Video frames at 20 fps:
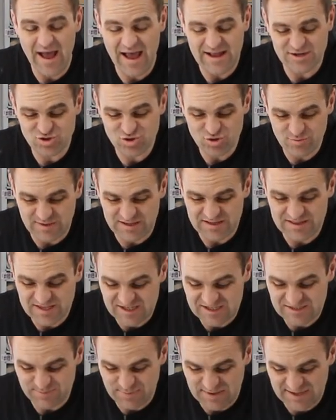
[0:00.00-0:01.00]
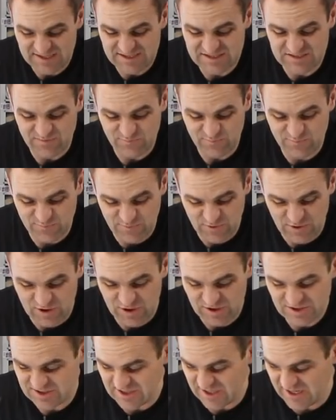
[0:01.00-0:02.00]
at trimming this piece
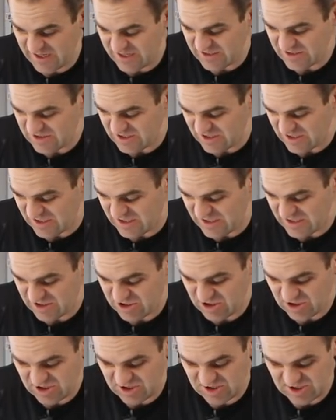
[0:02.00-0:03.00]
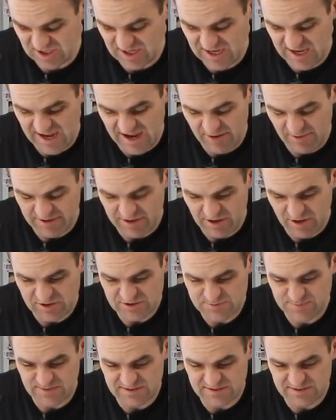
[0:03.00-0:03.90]
first and just see how it goes.